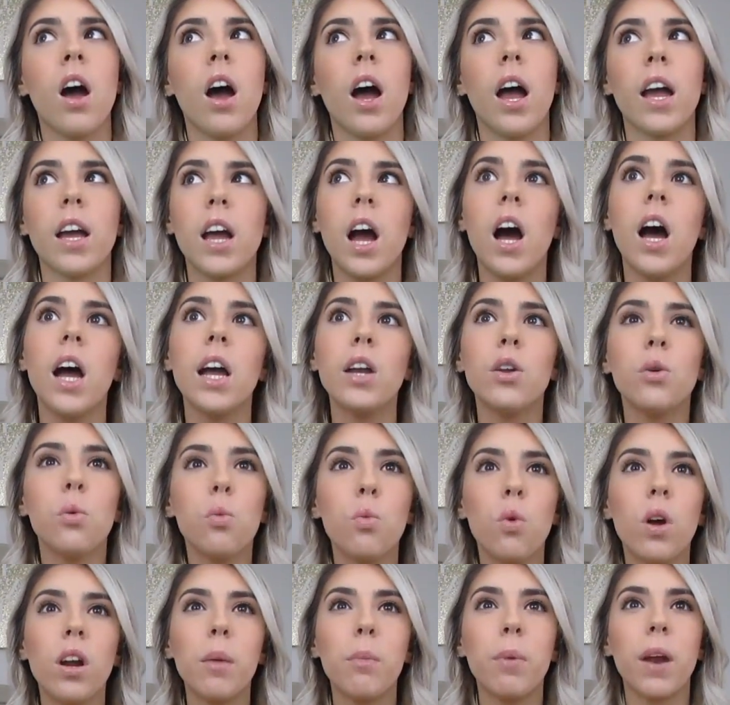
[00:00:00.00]
I kind of
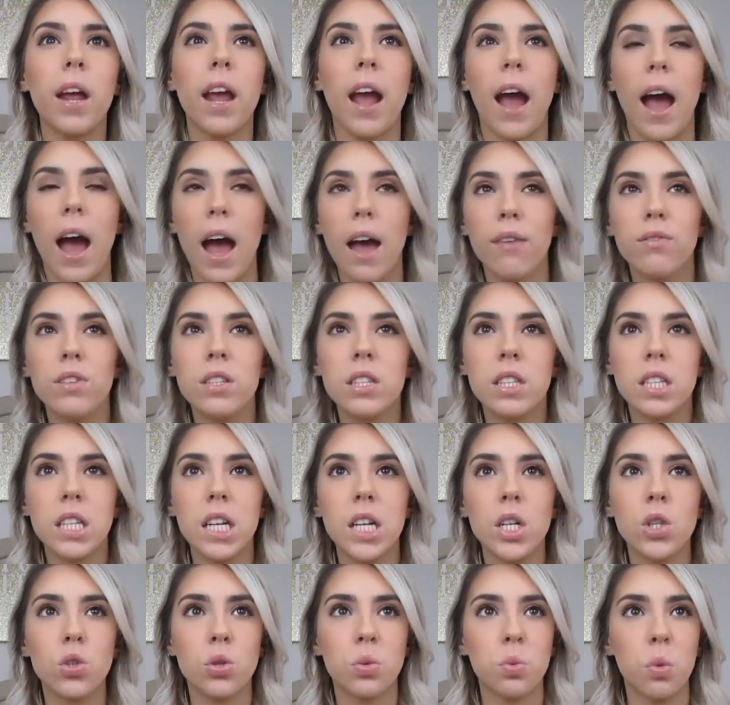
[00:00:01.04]
want it, but I haven't
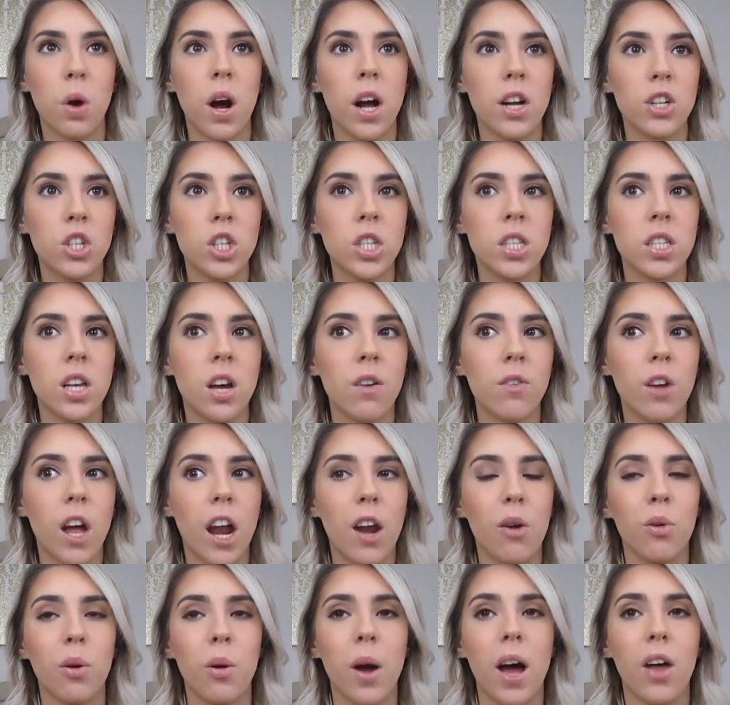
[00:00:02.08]
seen swatches of it. I
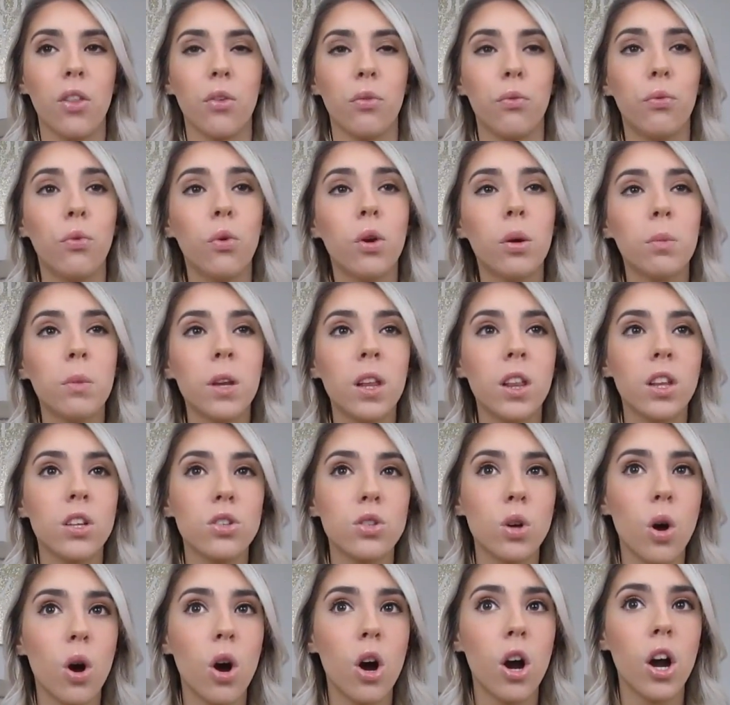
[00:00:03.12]
don't know how the
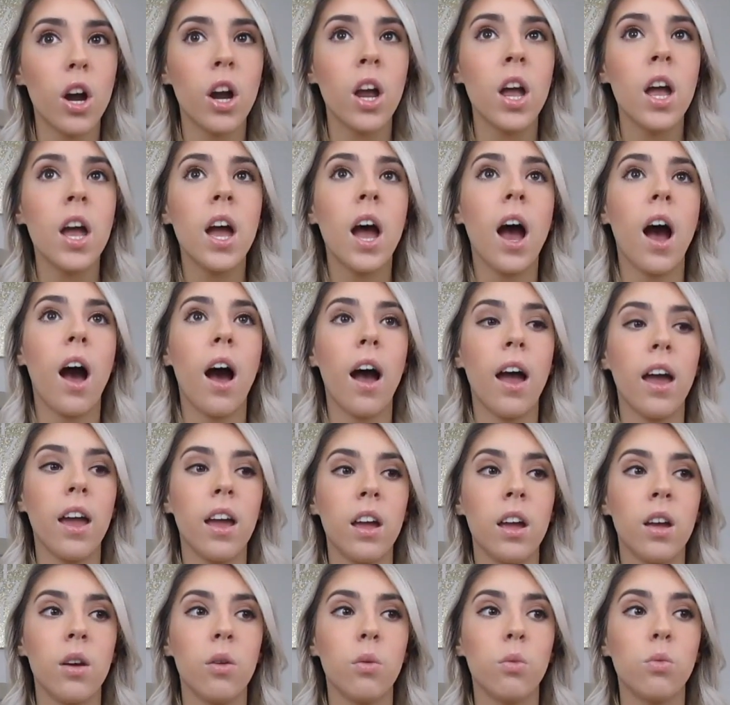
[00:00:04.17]
formulas are.
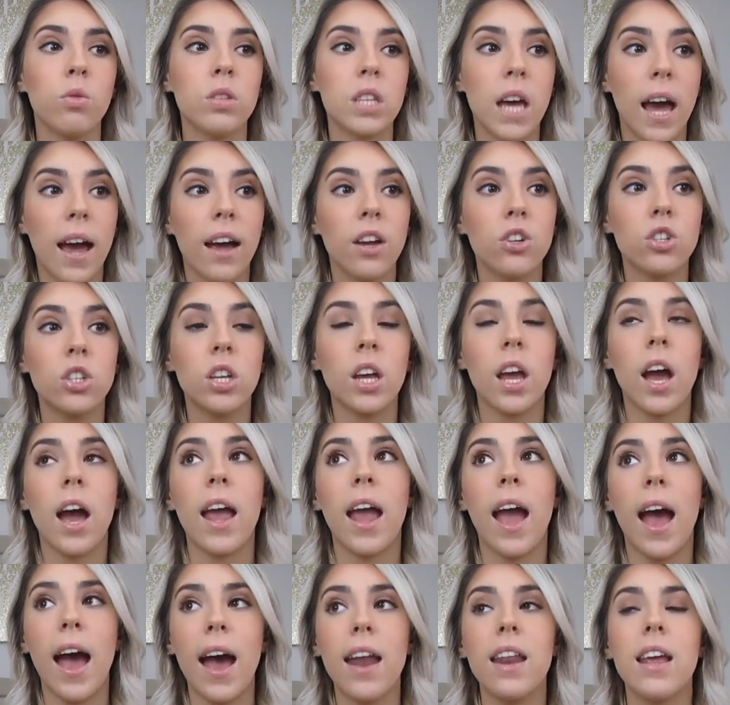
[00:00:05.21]
I
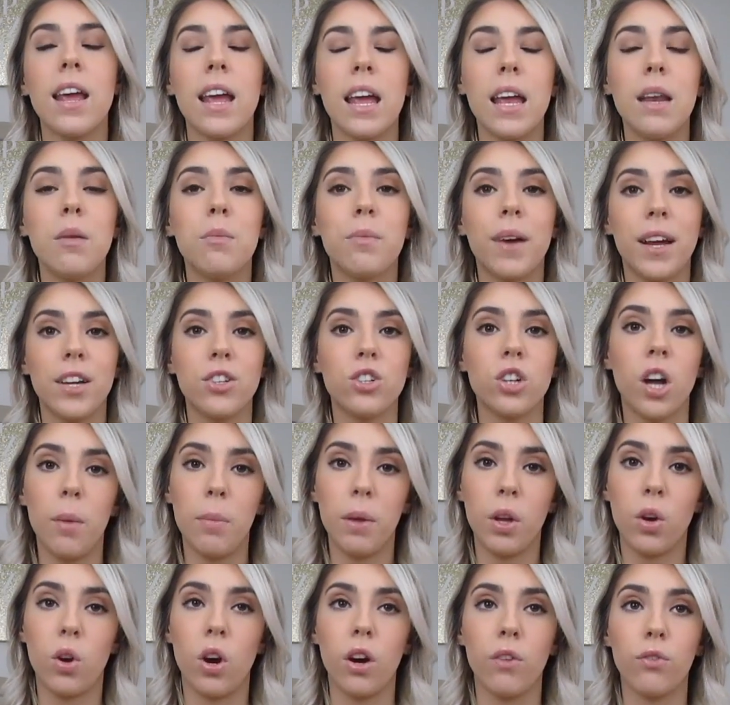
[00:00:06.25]
had it in my
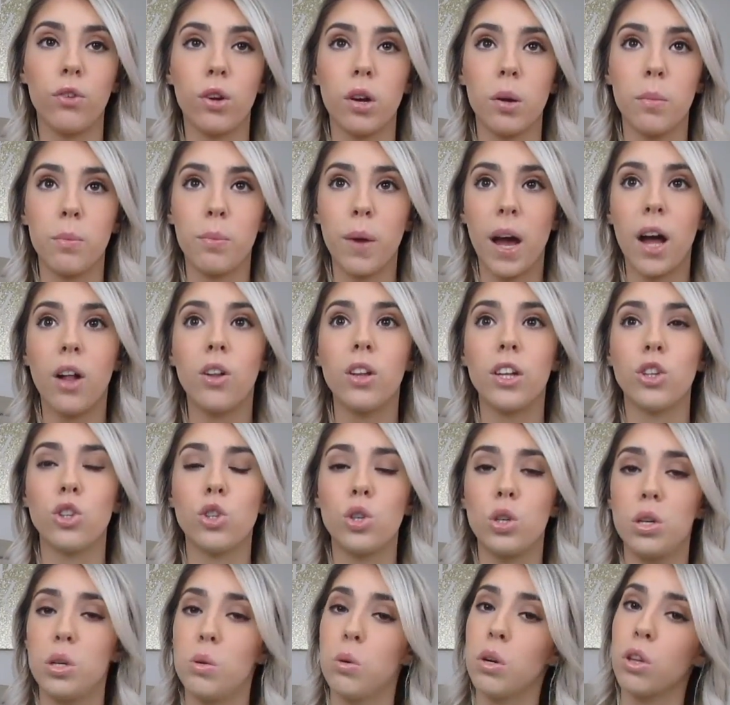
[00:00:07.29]
shopping cart for about like
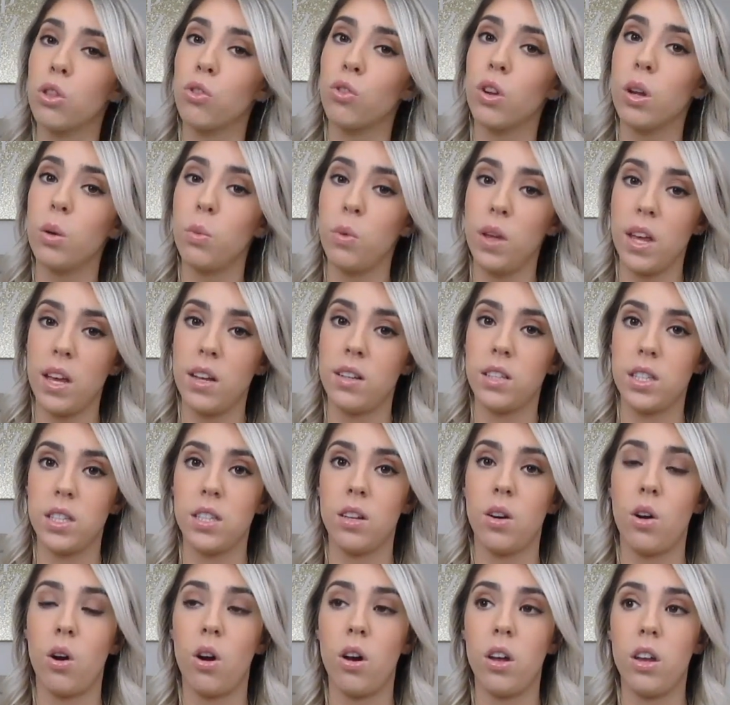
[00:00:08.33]
2 or 3 weeks
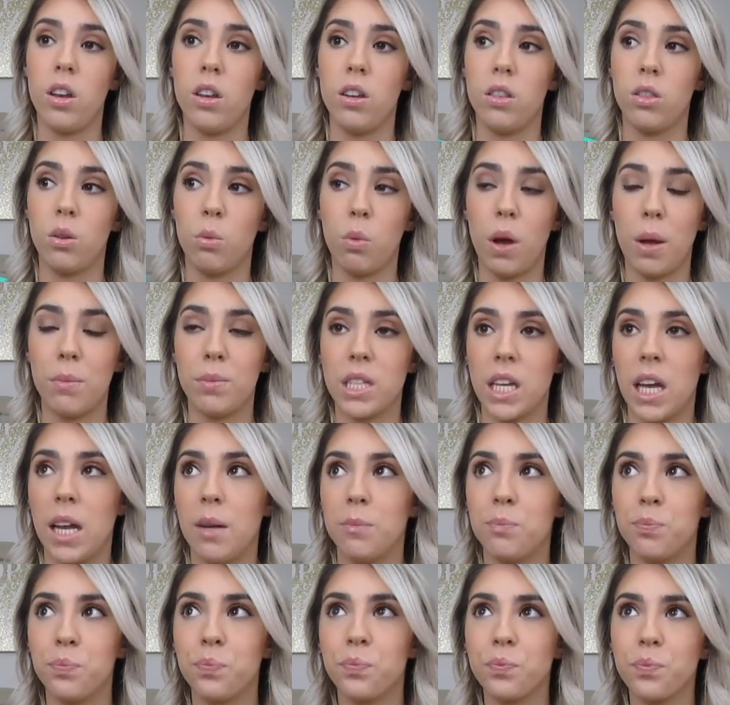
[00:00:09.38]
on the
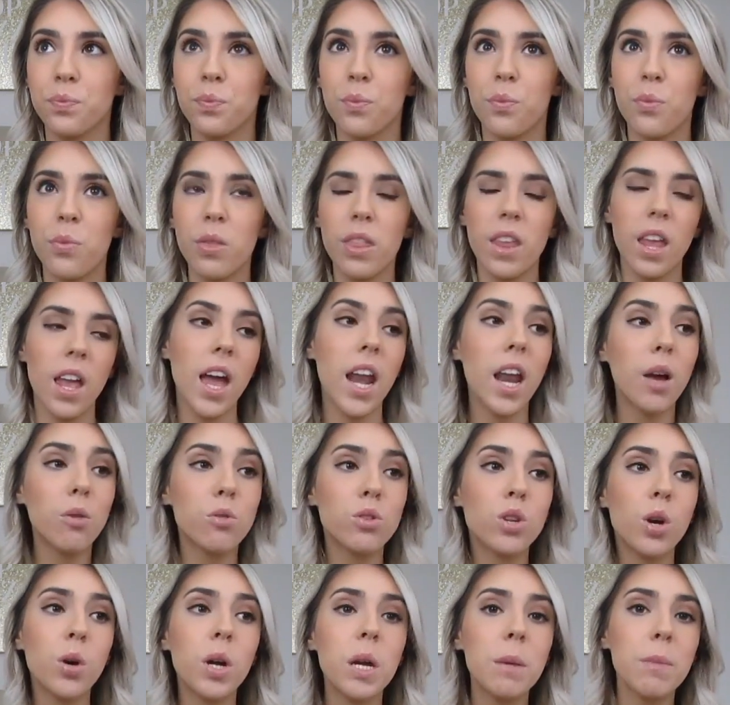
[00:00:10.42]
website, and I
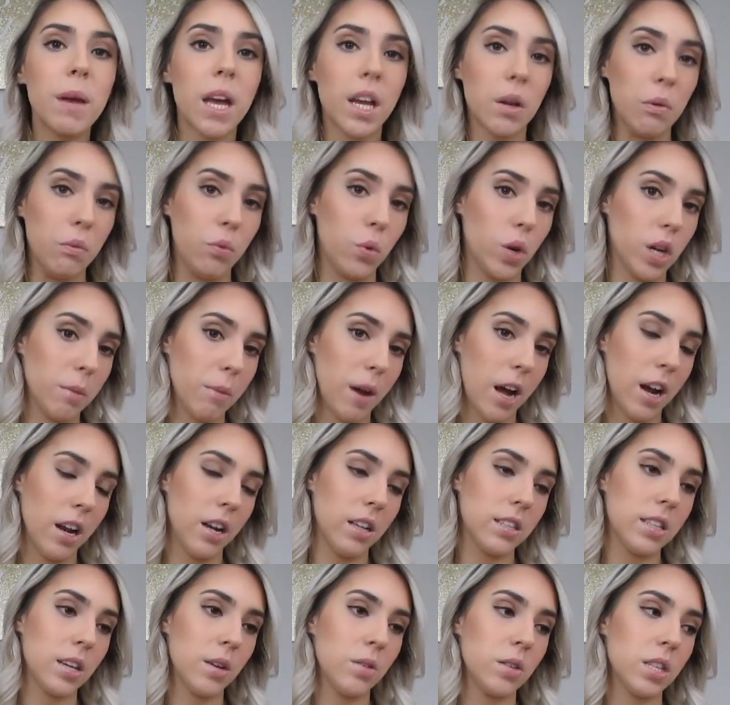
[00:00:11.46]
was going back and forth about
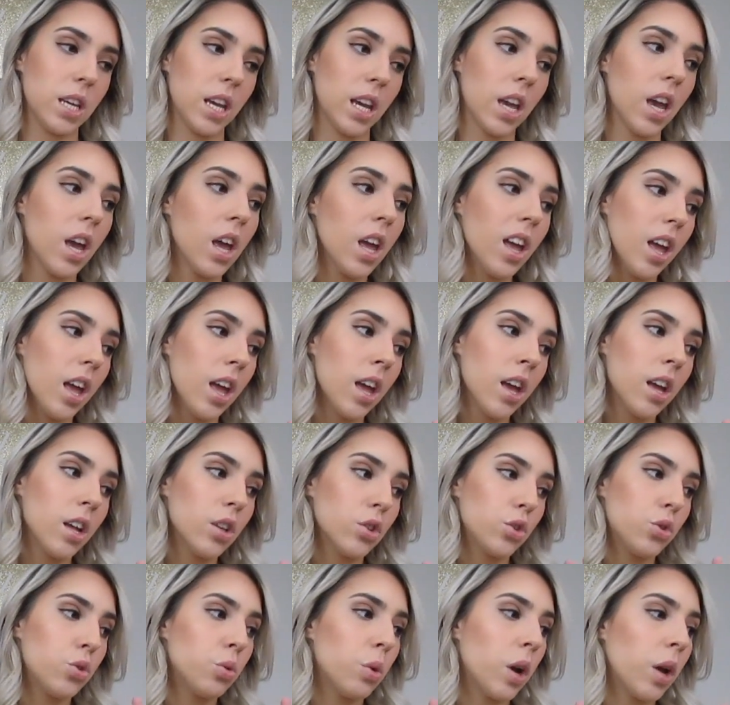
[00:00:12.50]
it because I was like,
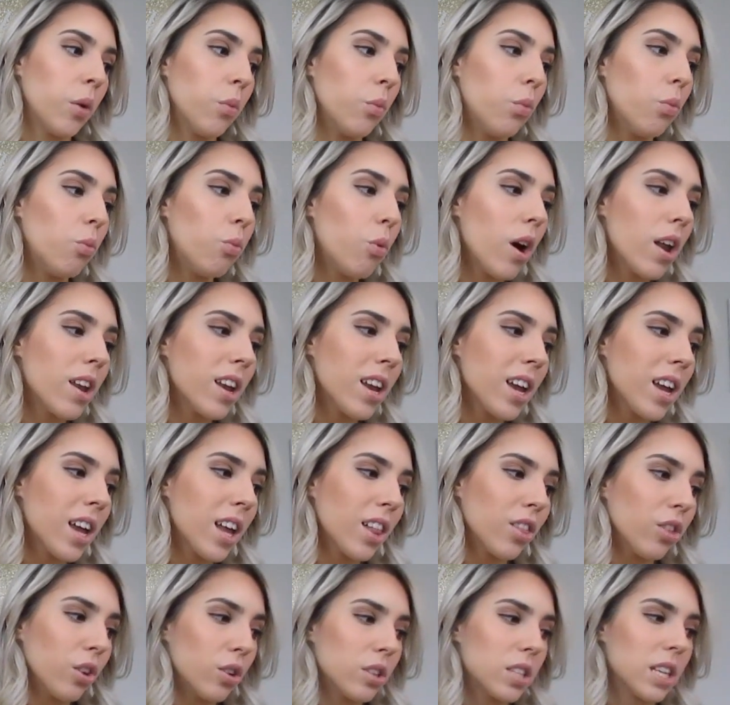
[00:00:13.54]
do I want it?
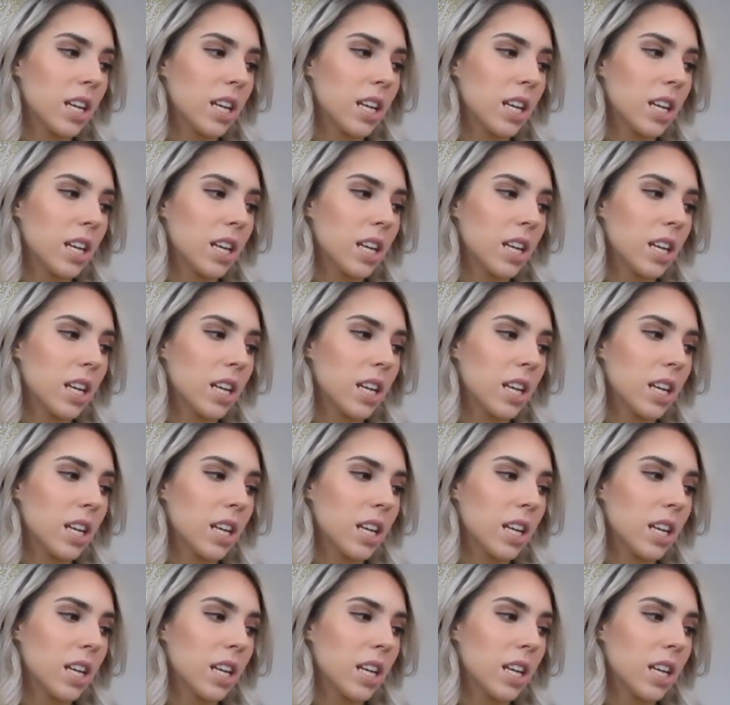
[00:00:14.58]
It looks